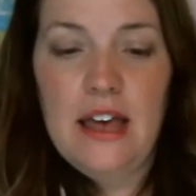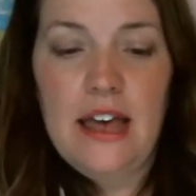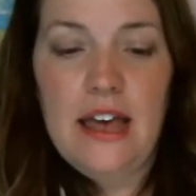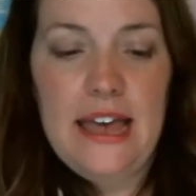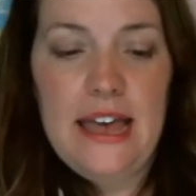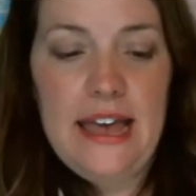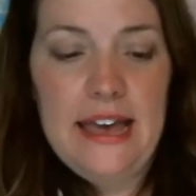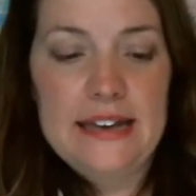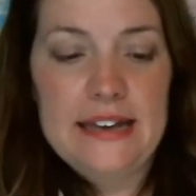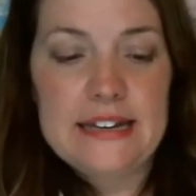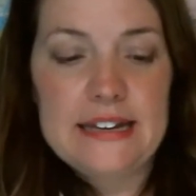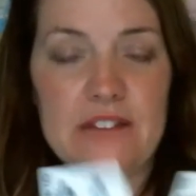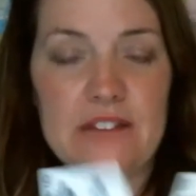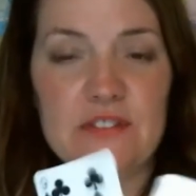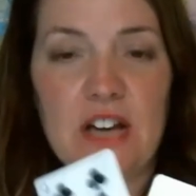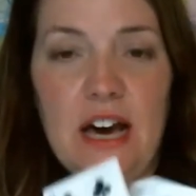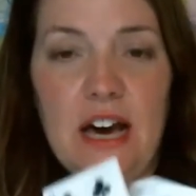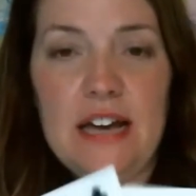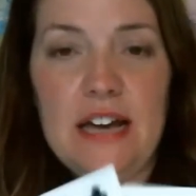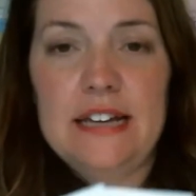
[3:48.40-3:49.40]
and I've
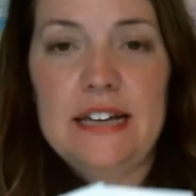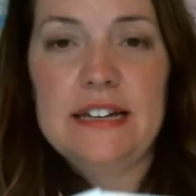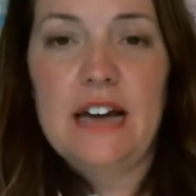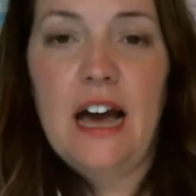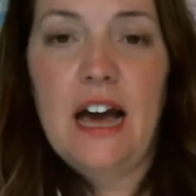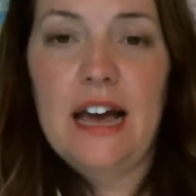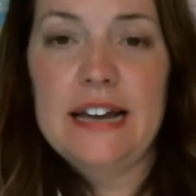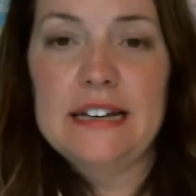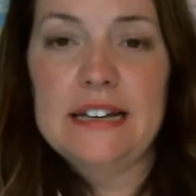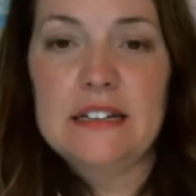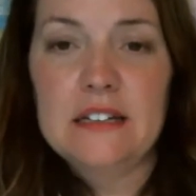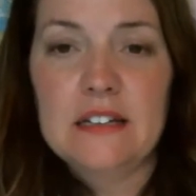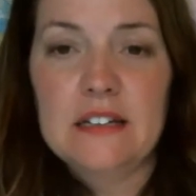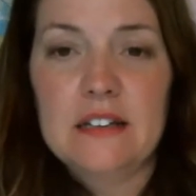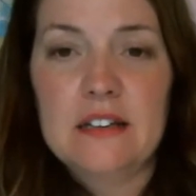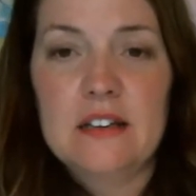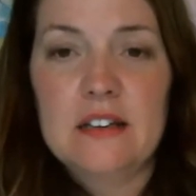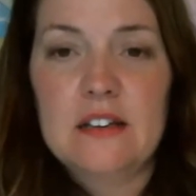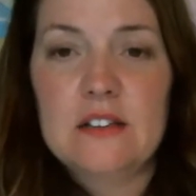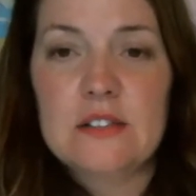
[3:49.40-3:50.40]
got a 9.
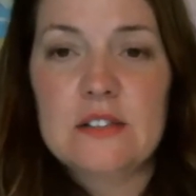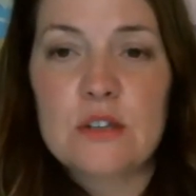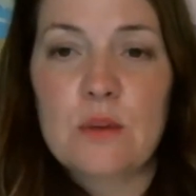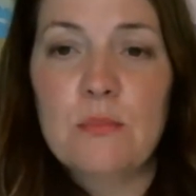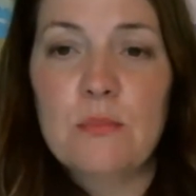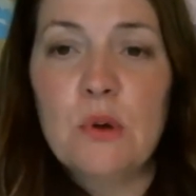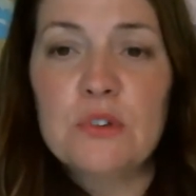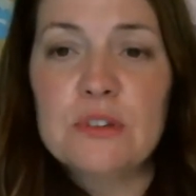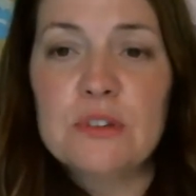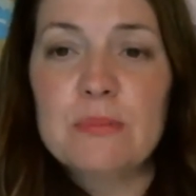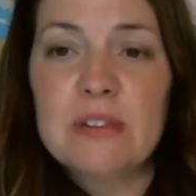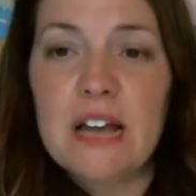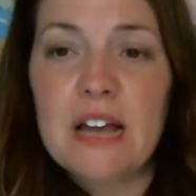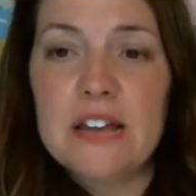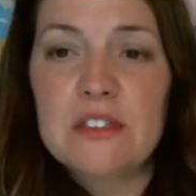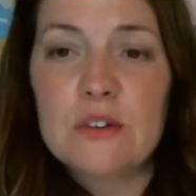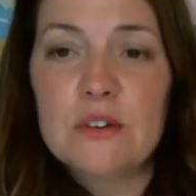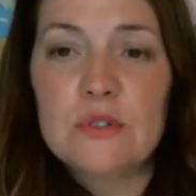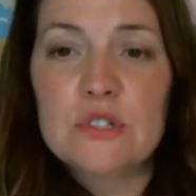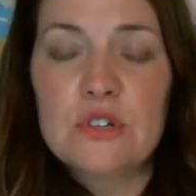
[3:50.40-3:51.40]
So multiply
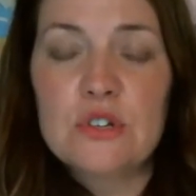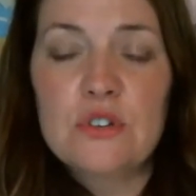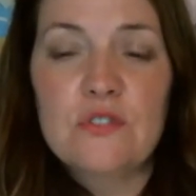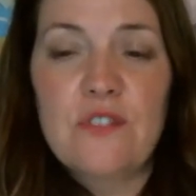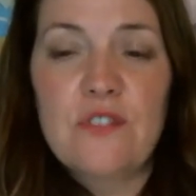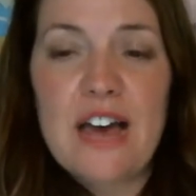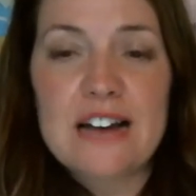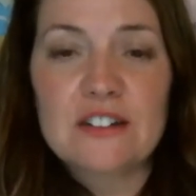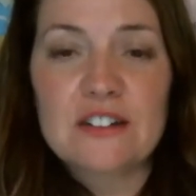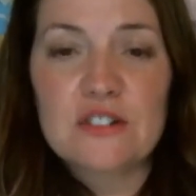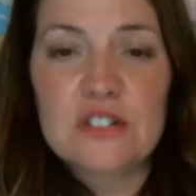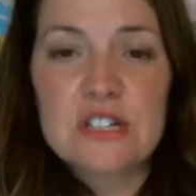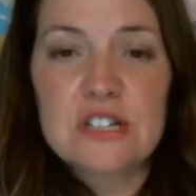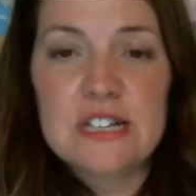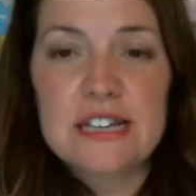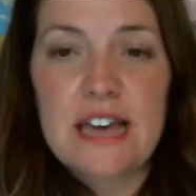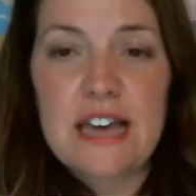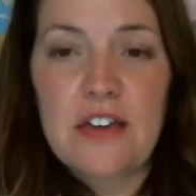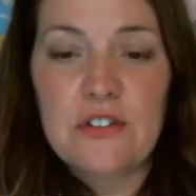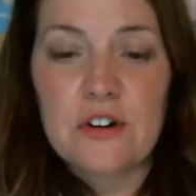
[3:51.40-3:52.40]
those two factors
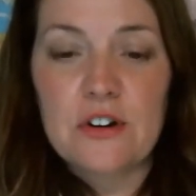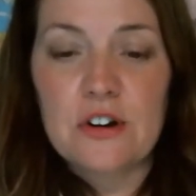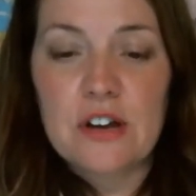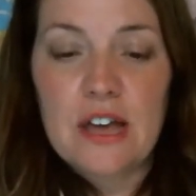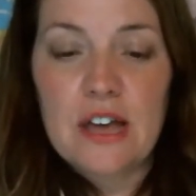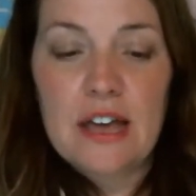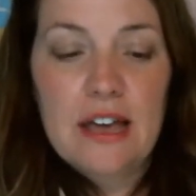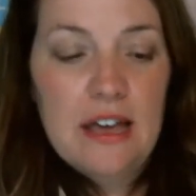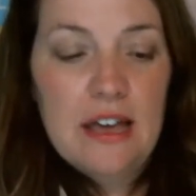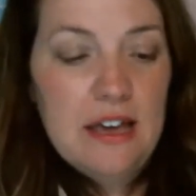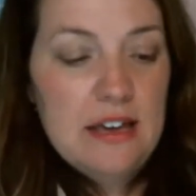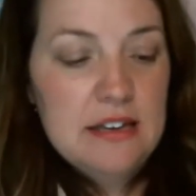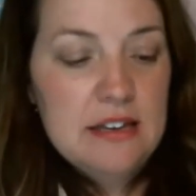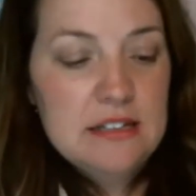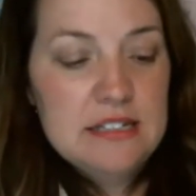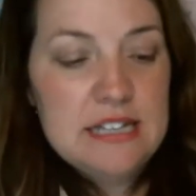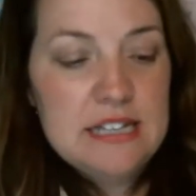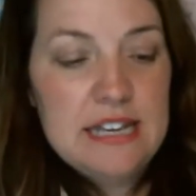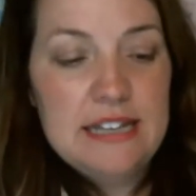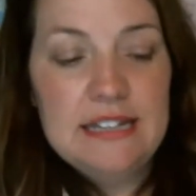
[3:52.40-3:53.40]
together.
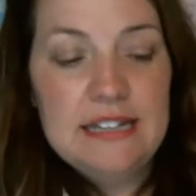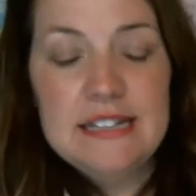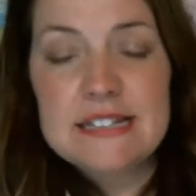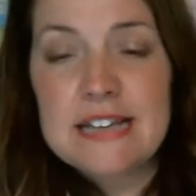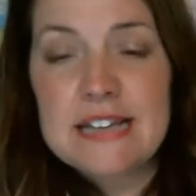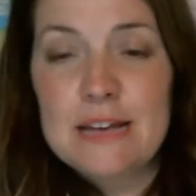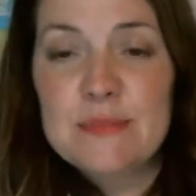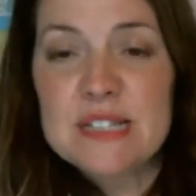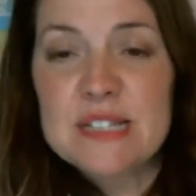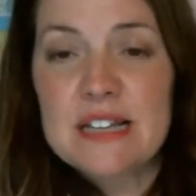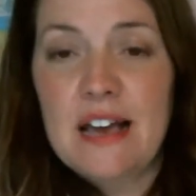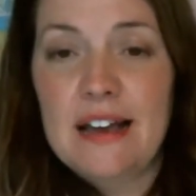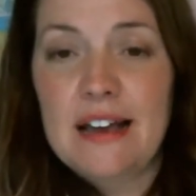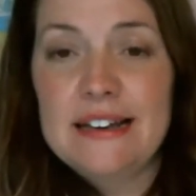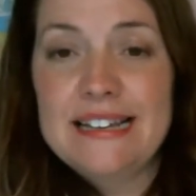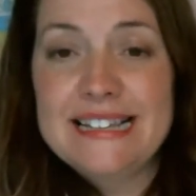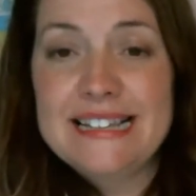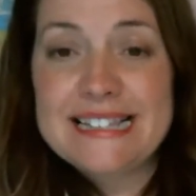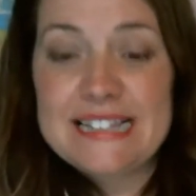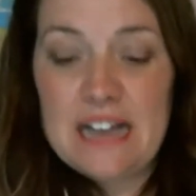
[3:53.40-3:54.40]
10 times
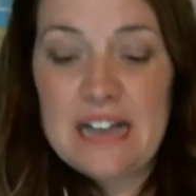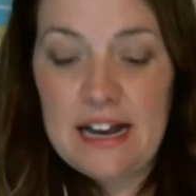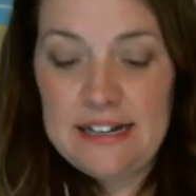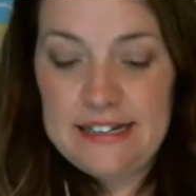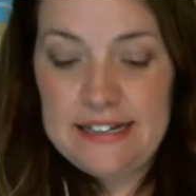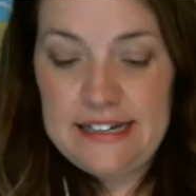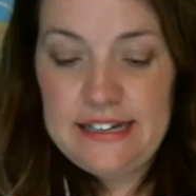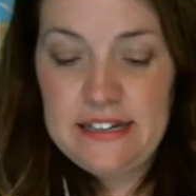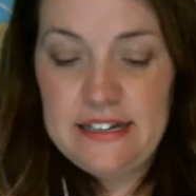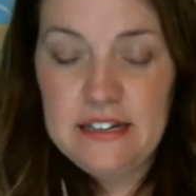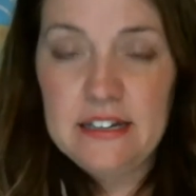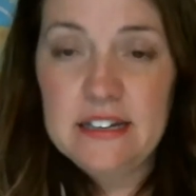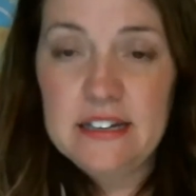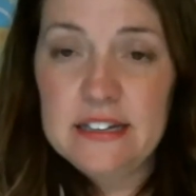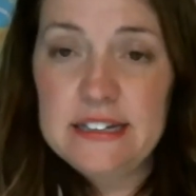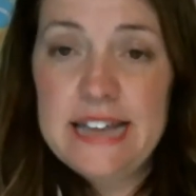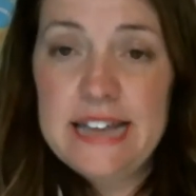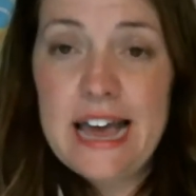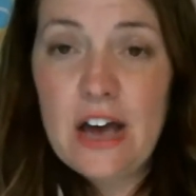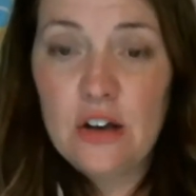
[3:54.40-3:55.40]
9 is 90.
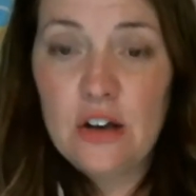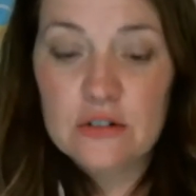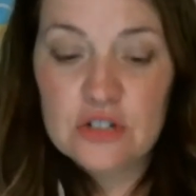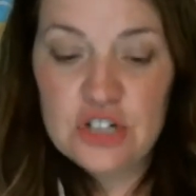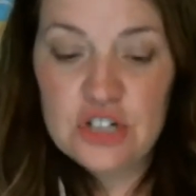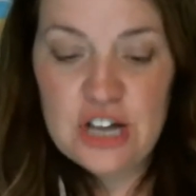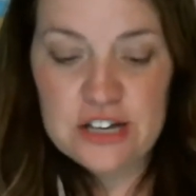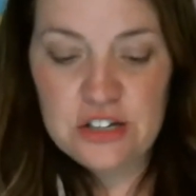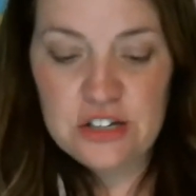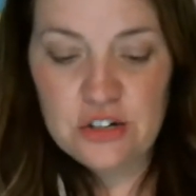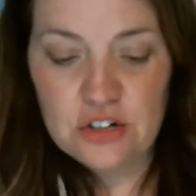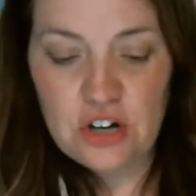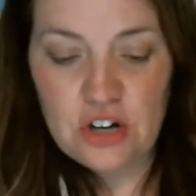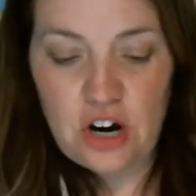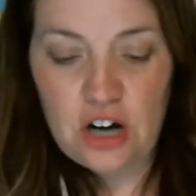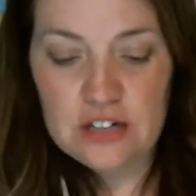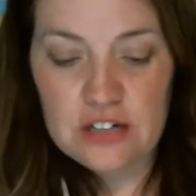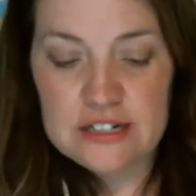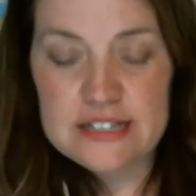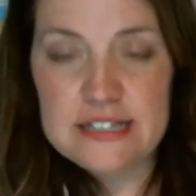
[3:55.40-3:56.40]
Now check your
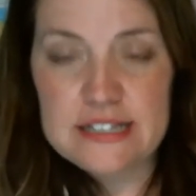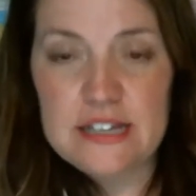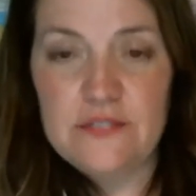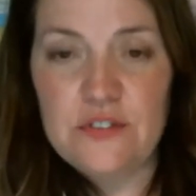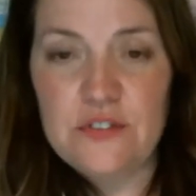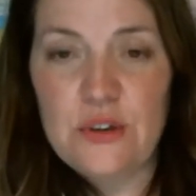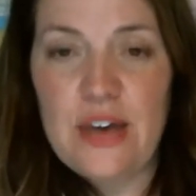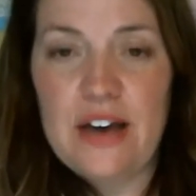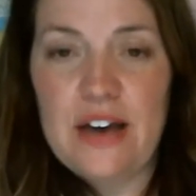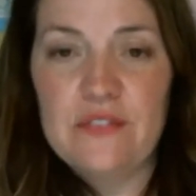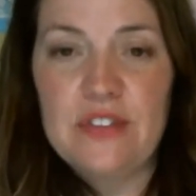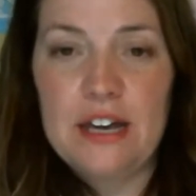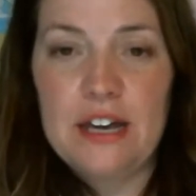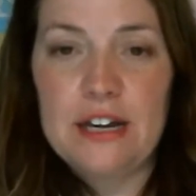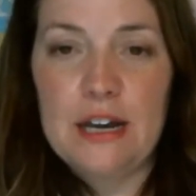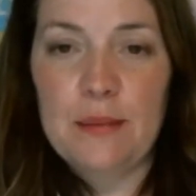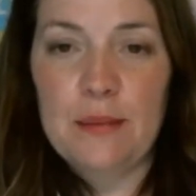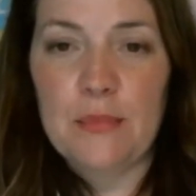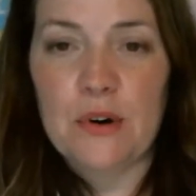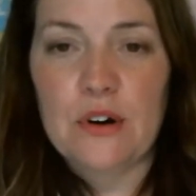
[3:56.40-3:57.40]
card to see if you have that
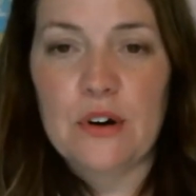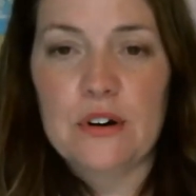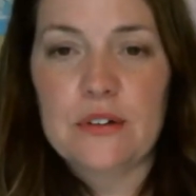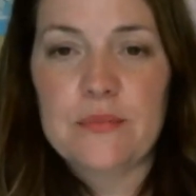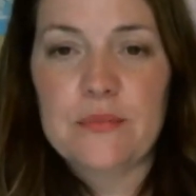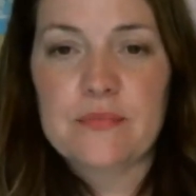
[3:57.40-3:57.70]
number.